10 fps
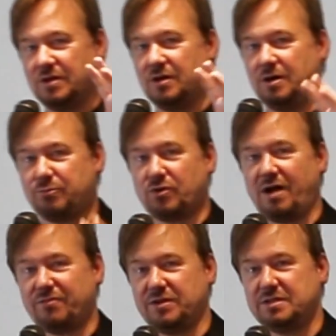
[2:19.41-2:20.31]
a
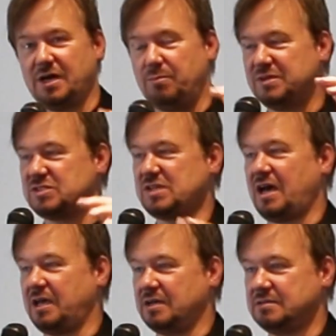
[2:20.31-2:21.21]
prophet, a
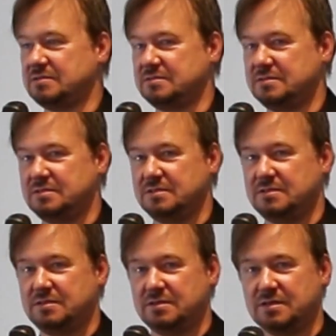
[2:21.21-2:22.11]
Messiah,
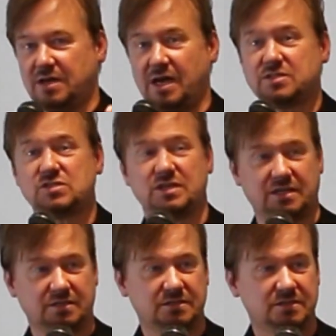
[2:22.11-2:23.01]
God's Son,
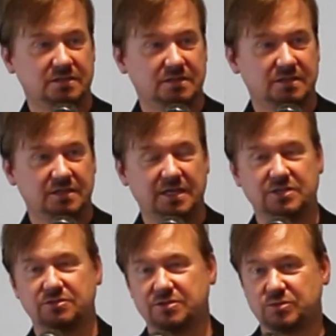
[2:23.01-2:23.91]

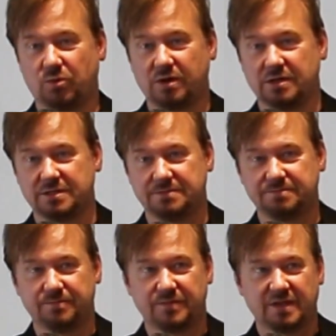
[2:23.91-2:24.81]
into this world.
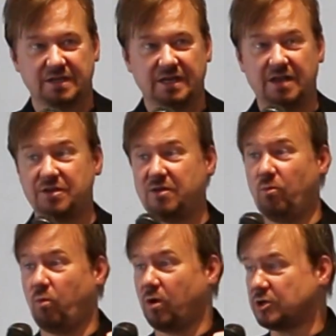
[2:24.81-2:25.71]
And they
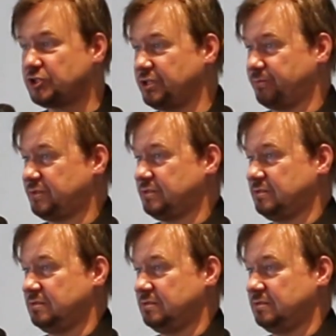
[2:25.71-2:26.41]
worshipped